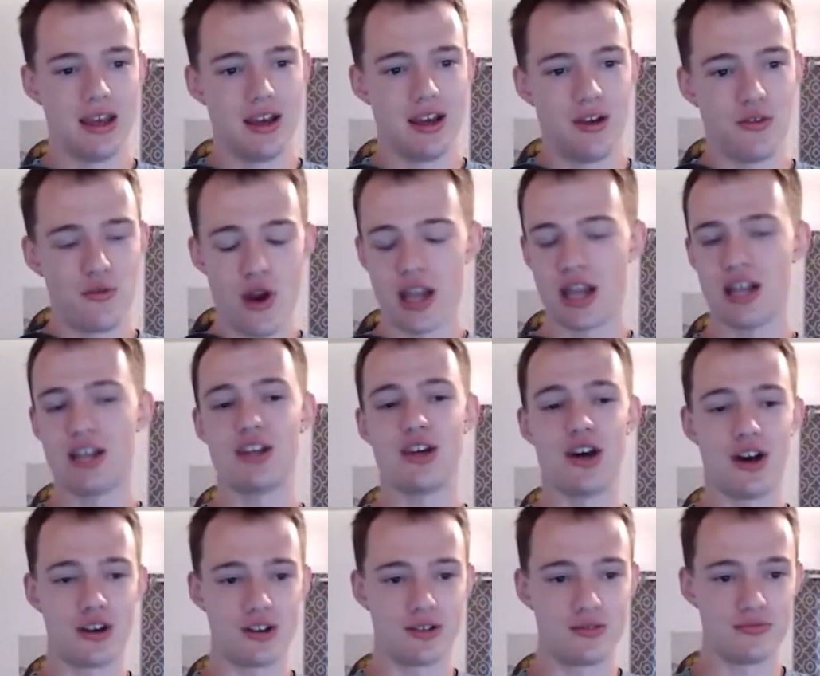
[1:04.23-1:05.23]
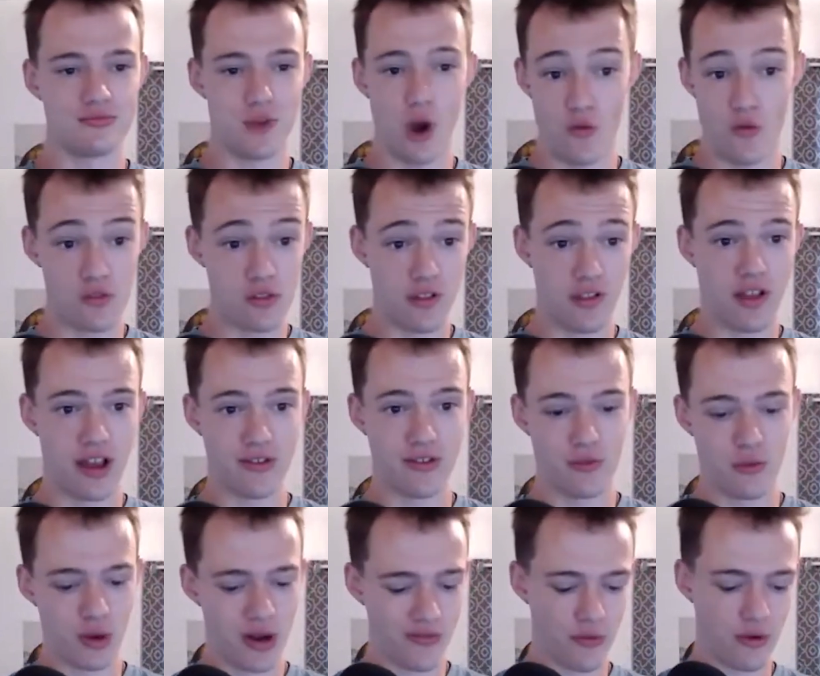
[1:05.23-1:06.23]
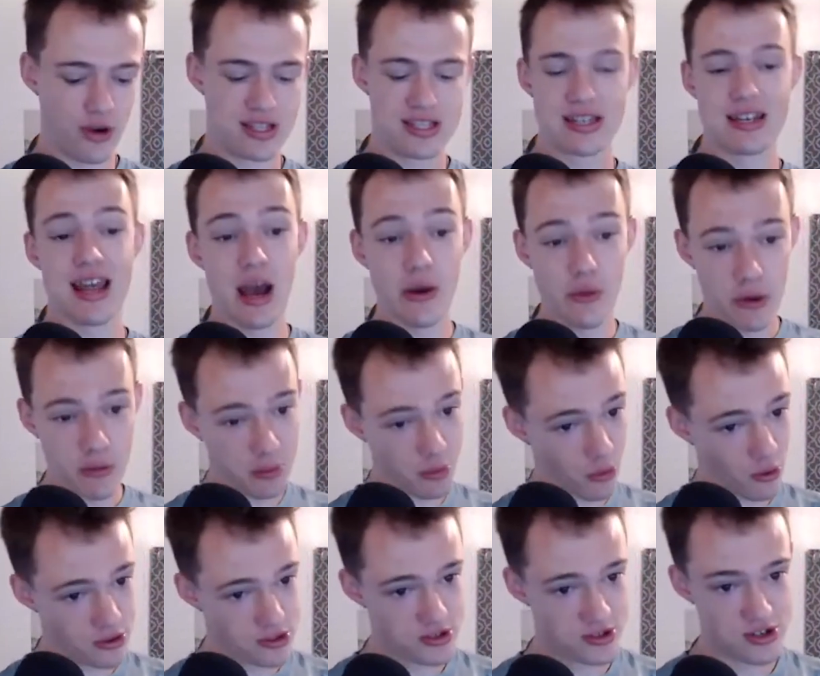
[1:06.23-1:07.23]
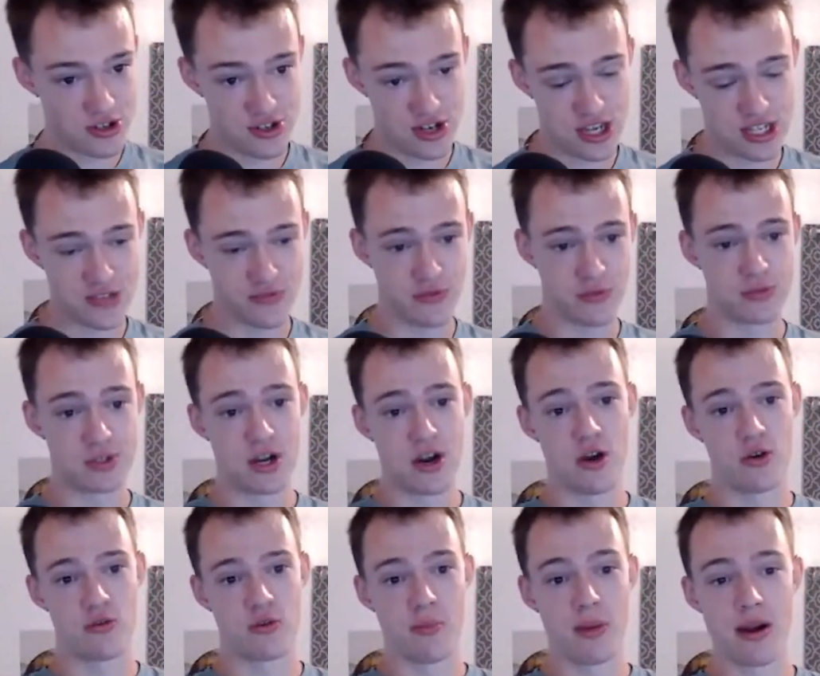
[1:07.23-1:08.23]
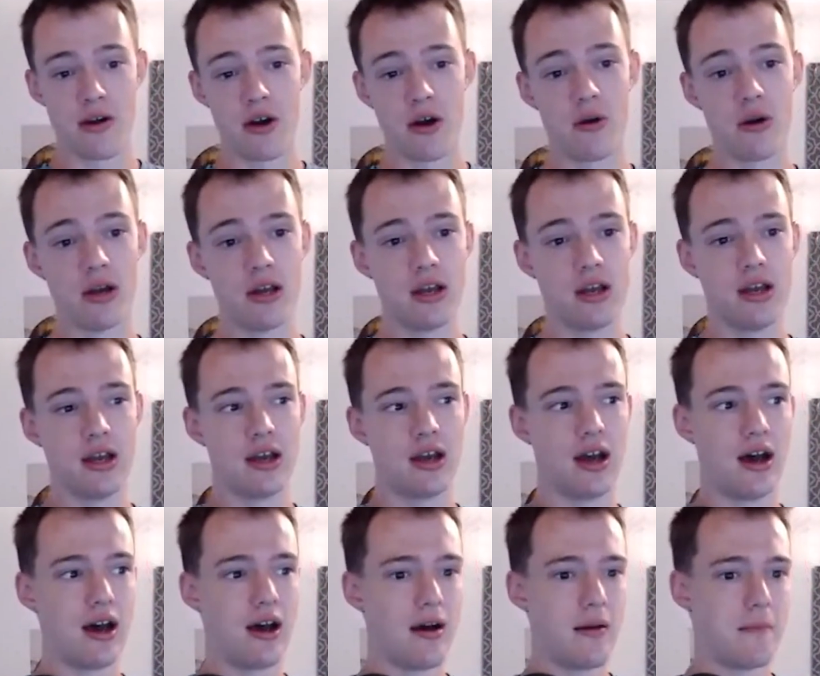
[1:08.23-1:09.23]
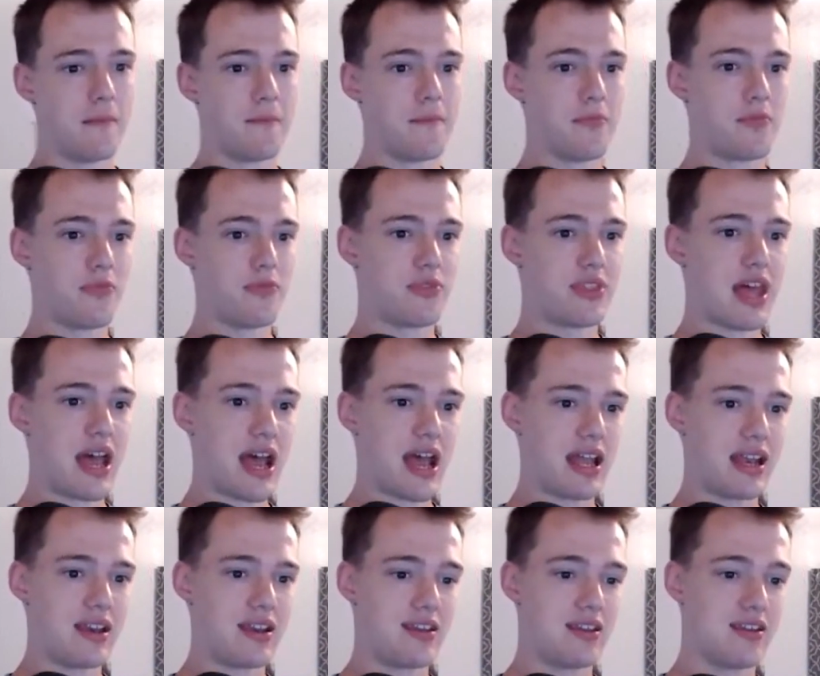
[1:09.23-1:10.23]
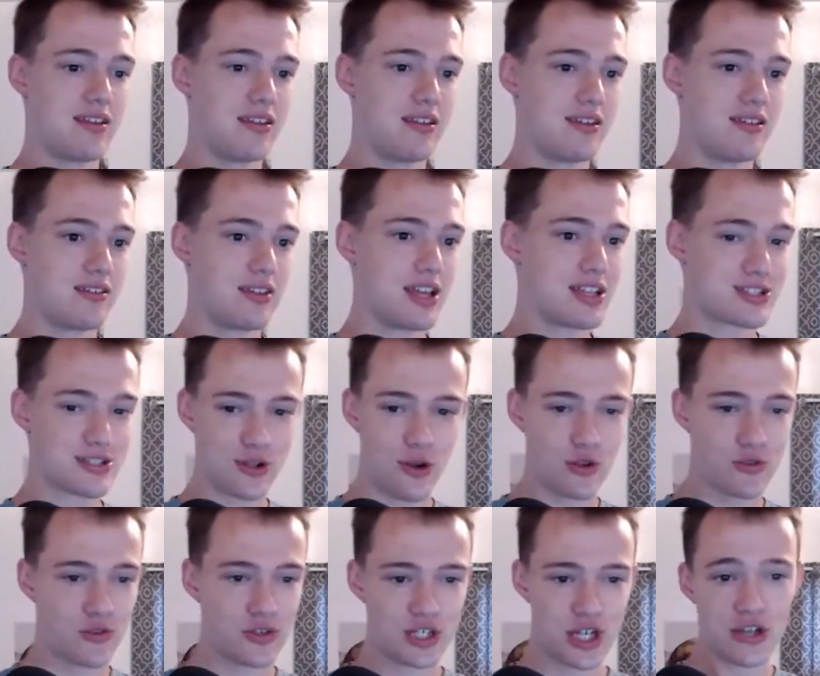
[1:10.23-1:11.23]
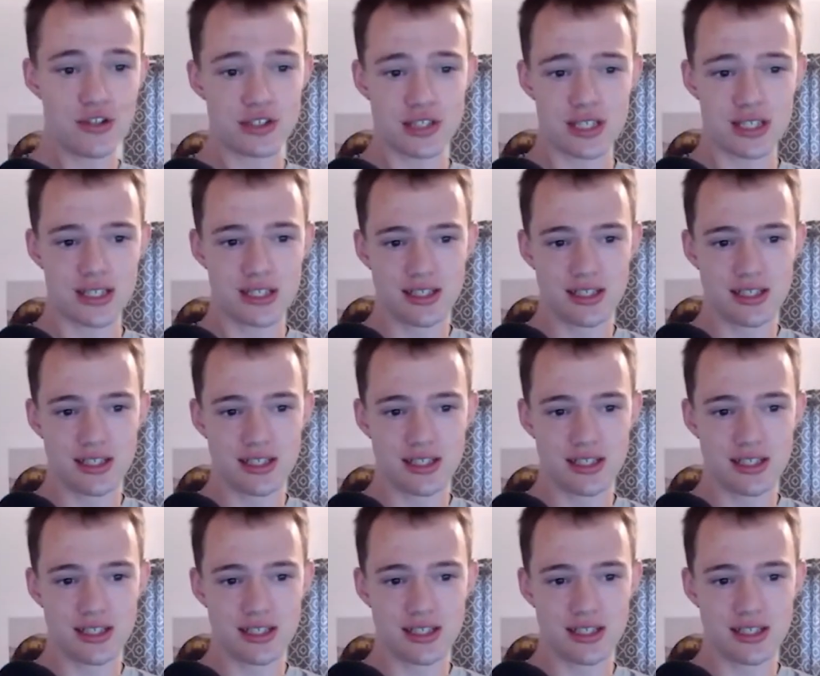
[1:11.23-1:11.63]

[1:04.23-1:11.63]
Frenkie De Jong over the line for whatever reason. Now reports are suggesting from Gerard Romero that it's close for Chelsea.